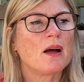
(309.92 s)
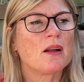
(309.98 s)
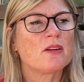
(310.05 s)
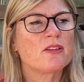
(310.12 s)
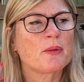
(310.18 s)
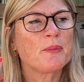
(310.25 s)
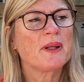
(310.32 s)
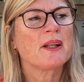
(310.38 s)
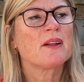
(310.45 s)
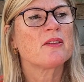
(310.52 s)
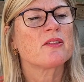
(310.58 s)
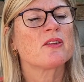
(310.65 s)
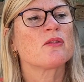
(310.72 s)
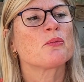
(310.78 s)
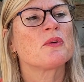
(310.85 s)
Something else
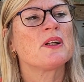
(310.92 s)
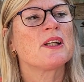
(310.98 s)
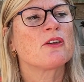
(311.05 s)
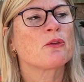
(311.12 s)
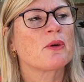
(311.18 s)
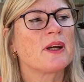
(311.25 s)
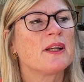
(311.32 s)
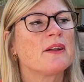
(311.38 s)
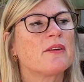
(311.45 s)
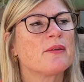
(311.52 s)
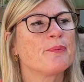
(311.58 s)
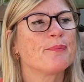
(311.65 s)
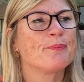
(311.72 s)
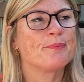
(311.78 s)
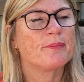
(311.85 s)
that's really great
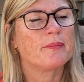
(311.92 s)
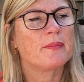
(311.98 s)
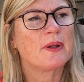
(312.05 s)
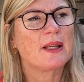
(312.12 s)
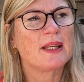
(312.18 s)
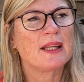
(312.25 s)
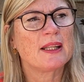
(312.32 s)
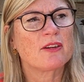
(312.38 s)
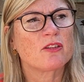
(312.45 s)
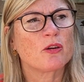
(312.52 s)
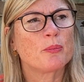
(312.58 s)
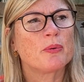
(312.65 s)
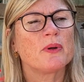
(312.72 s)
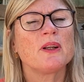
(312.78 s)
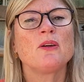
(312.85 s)
is to
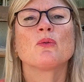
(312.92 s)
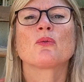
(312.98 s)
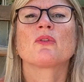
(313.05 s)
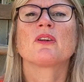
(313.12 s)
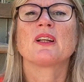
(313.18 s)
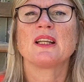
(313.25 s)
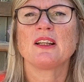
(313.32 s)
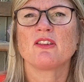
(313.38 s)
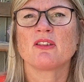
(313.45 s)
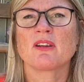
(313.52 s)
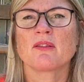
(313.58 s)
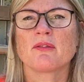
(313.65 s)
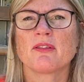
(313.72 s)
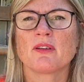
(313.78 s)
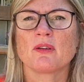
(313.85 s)
put in your
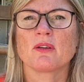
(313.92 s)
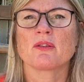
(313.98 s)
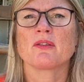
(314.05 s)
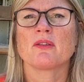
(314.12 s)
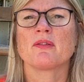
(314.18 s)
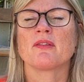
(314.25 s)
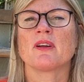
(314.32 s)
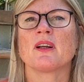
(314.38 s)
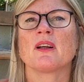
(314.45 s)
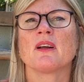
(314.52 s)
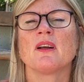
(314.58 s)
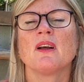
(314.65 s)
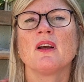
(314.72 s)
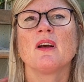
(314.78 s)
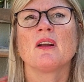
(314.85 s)
teaching philosophy.
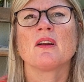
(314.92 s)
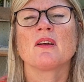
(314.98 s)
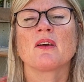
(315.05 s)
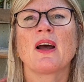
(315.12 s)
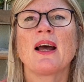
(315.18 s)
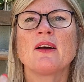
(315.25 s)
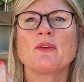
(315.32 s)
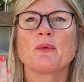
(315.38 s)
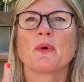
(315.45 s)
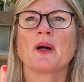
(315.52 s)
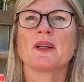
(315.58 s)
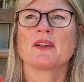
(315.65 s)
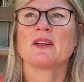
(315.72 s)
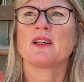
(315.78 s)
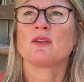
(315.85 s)
You know, how do
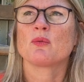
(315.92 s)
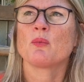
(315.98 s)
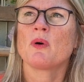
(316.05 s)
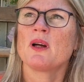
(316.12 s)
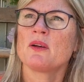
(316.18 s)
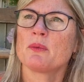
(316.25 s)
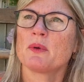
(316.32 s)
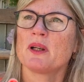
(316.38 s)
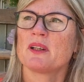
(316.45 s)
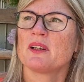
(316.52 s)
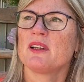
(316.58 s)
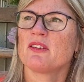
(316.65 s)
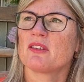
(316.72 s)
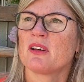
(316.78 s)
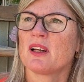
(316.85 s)
I teach? Why do I
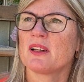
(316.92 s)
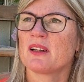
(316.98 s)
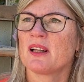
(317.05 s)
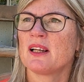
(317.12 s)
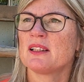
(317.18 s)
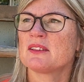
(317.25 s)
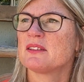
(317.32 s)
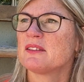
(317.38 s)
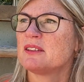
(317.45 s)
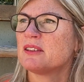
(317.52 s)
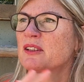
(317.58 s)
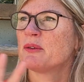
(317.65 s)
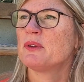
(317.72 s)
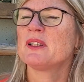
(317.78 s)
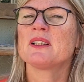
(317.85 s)
teach like that? You
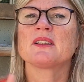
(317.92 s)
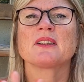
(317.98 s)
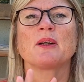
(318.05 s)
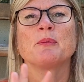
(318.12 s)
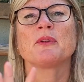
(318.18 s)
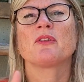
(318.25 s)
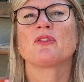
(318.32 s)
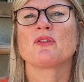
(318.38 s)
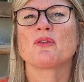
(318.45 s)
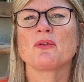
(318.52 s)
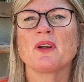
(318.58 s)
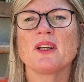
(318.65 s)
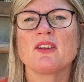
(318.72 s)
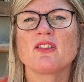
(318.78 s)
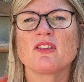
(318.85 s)
know, a little
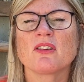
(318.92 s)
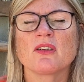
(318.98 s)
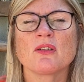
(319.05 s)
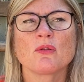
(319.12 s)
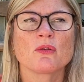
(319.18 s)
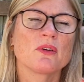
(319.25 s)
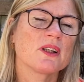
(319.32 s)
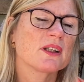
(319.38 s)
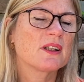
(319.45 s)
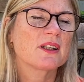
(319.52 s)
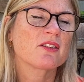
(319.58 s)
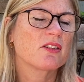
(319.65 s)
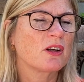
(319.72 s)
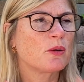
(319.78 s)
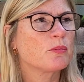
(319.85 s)
demonstration or a little
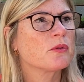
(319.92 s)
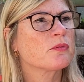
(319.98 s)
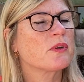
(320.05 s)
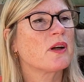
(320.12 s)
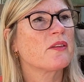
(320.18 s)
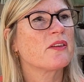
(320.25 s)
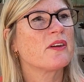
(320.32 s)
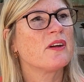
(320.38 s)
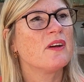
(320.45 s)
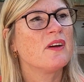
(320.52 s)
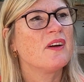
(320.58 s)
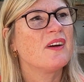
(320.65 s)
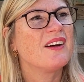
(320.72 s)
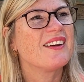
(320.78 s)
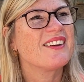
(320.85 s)
example rather,
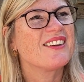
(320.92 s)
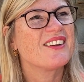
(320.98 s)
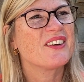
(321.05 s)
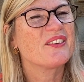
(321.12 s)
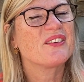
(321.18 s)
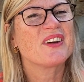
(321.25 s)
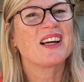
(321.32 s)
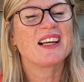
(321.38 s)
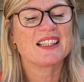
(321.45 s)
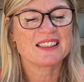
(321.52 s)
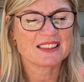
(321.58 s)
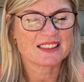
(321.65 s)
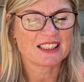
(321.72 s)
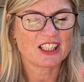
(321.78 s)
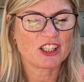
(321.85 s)
you know, and